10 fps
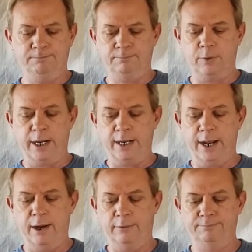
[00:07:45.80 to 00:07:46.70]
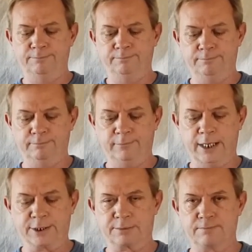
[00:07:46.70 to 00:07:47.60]
Right now,
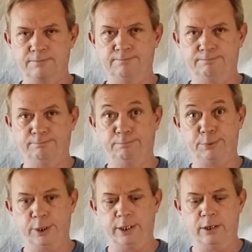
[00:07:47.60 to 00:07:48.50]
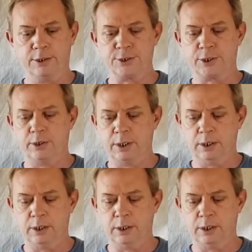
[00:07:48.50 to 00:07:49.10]
that's pretty darn sturdy.